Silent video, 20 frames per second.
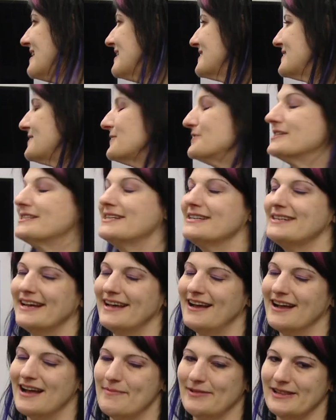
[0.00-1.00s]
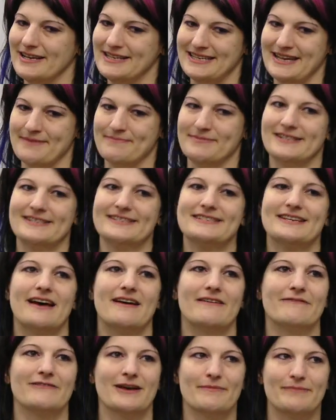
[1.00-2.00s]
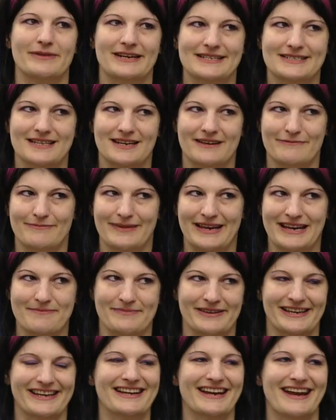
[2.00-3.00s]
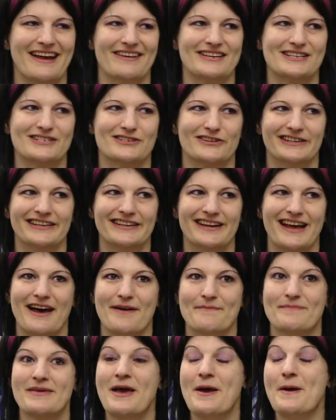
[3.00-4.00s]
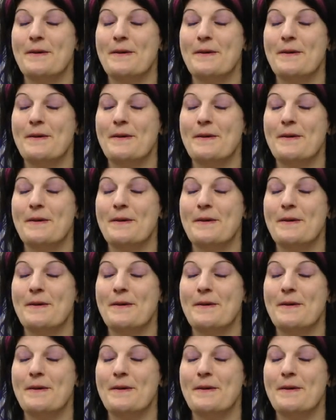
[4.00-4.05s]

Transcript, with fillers: So, just to take a couple examples of companies that have made it big and how they started, um,